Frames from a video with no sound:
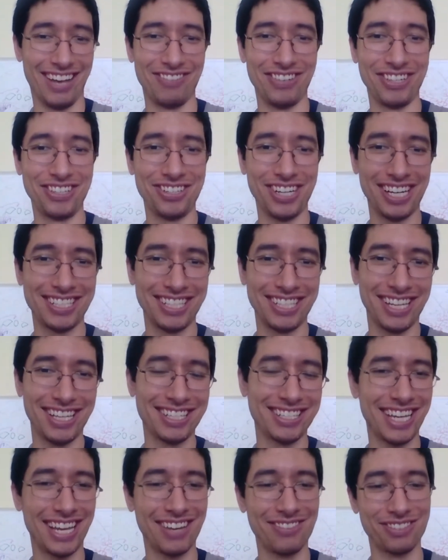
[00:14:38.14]
I'm gonna try to say
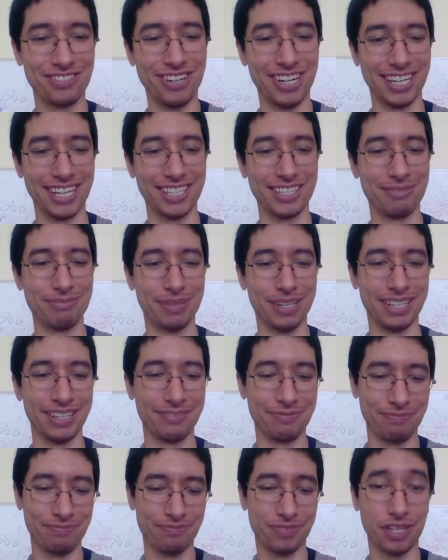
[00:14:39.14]
his names right, but
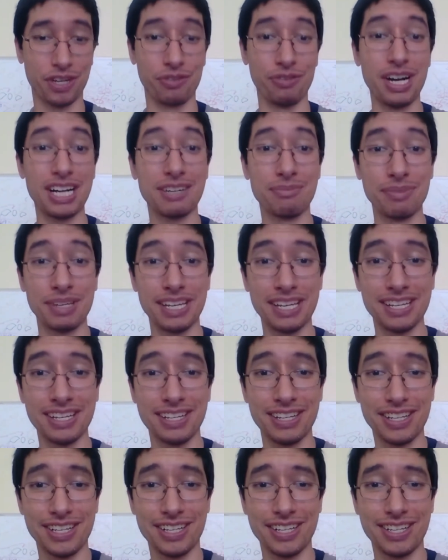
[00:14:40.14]
correct
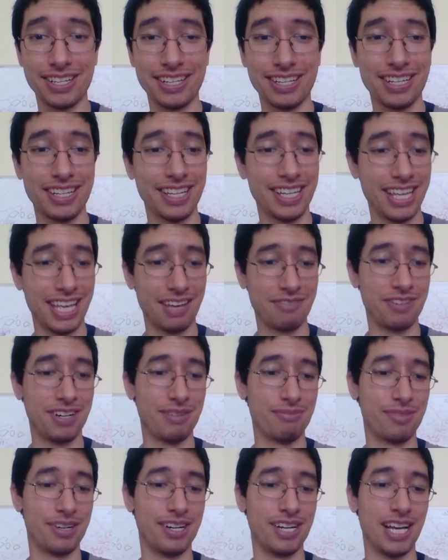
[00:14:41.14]
me if
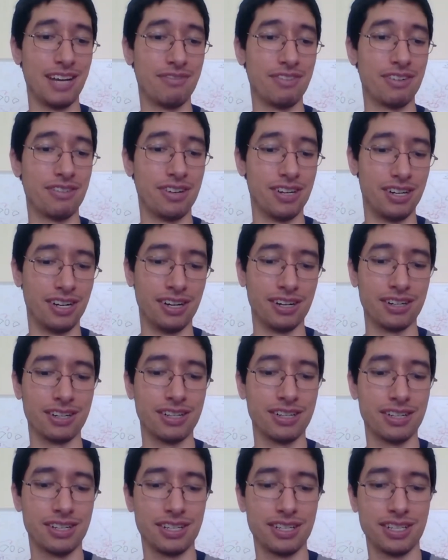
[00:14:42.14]
I'm ever
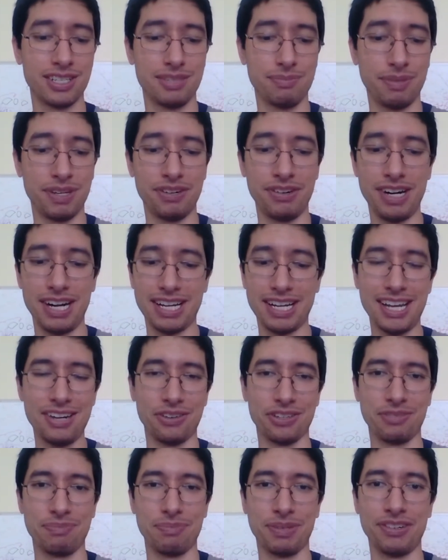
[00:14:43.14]
wrong. Spinarak, I
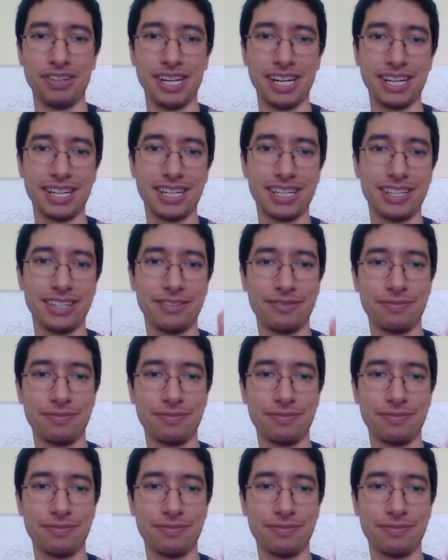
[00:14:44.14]
know Spinarak.